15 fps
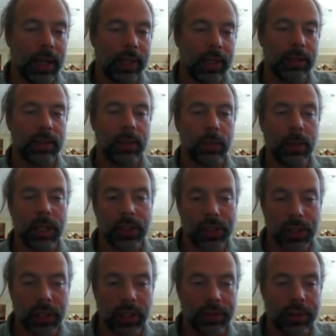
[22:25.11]
a
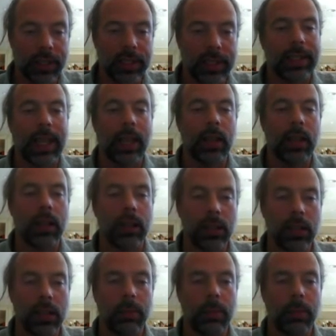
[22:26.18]
depiction of a
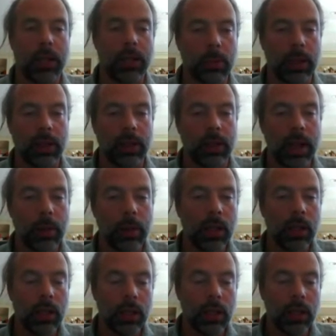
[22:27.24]
scaleless peer-to-peer
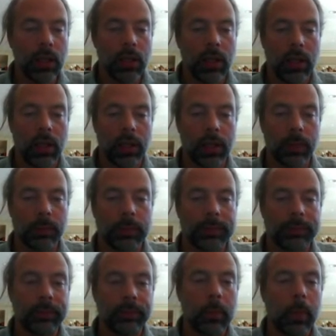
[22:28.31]
network. And
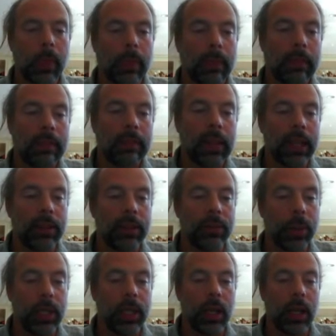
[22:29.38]
if
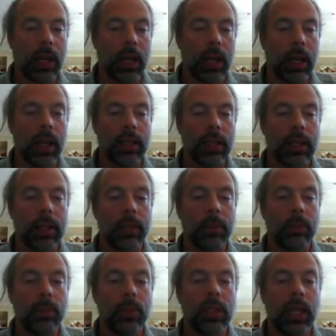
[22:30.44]
we
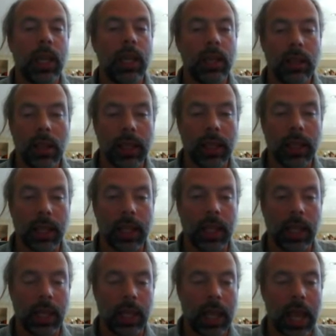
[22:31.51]
take like
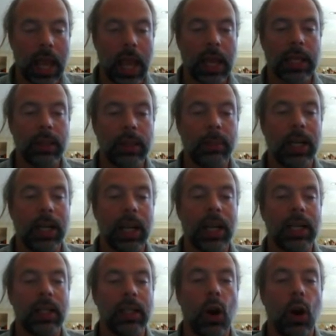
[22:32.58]
a
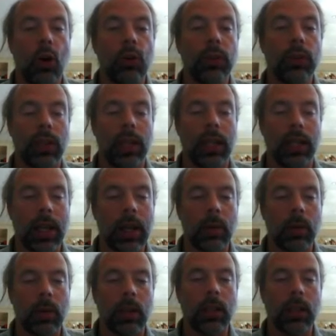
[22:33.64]
expedited overlay
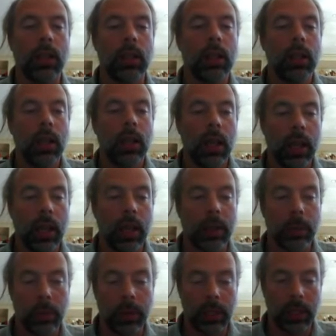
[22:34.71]
network
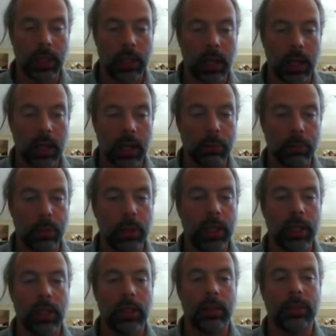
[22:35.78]
and we
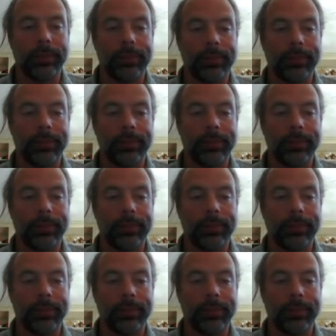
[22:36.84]
put it,